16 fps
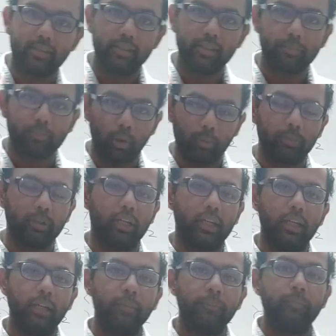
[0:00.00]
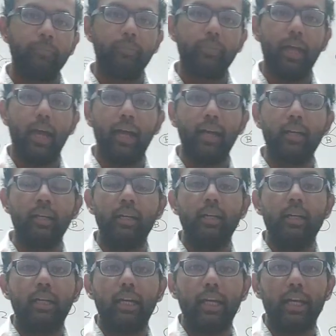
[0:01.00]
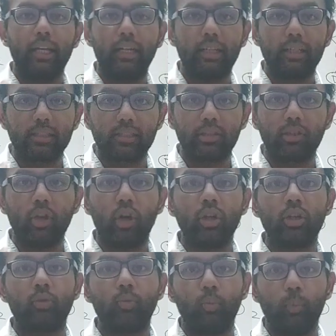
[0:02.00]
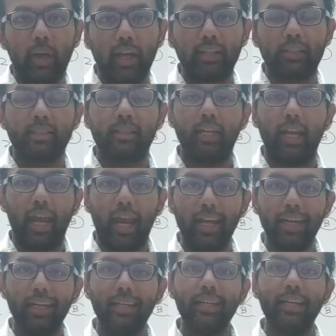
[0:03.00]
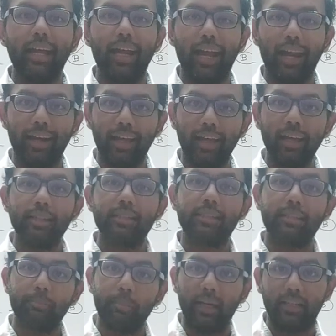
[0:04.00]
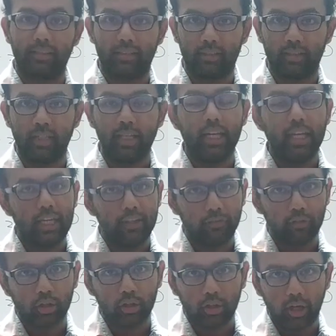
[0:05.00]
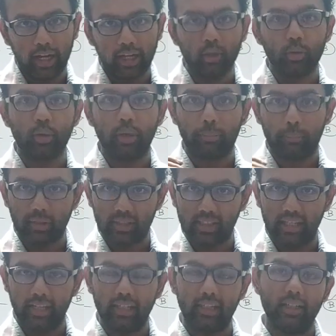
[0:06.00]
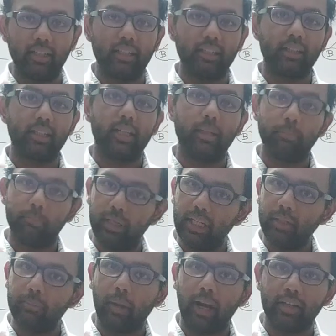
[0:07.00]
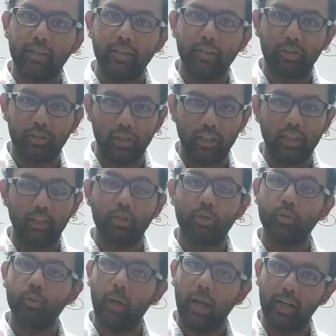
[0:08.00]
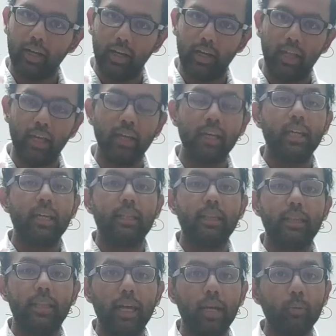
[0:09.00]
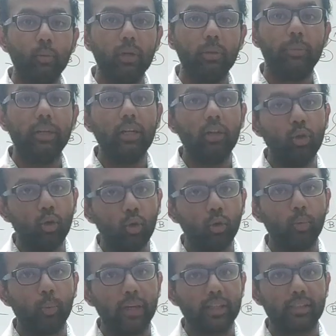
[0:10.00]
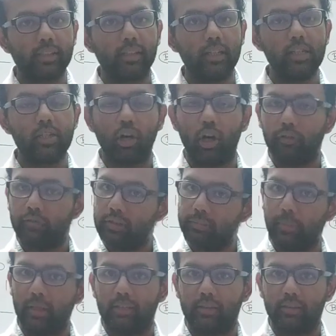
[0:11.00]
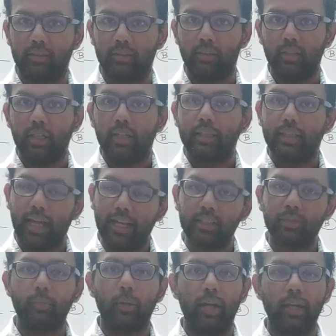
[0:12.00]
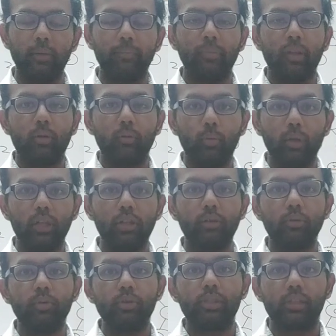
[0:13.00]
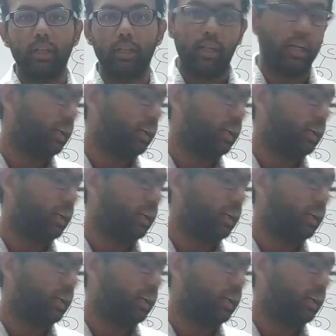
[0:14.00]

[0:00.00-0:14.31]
this property that it does not waste any array space. If you're trying to represent a complete binary tree through an array, there will be no wastage of space. That's why we use